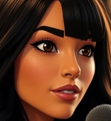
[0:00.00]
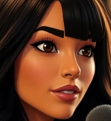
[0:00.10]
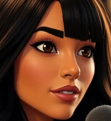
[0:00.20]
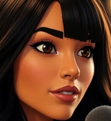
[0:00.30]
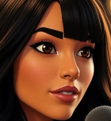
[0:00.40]

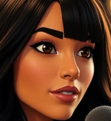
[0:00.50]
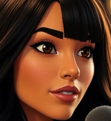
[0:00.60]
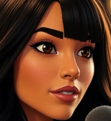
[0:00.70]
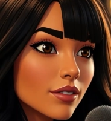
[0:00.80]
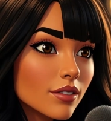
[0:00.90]
explains
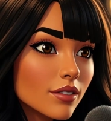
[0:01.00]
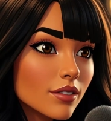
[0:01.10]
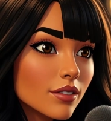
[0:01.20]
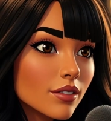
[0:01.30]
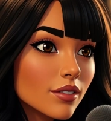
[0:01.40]
Marvel's
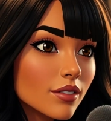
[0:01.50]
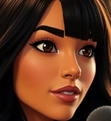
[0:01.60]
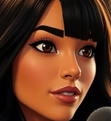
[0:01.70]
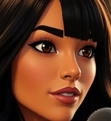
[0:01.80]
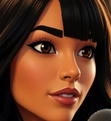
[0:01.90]
storytelling
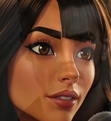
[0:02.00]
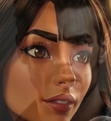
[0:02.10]
approach,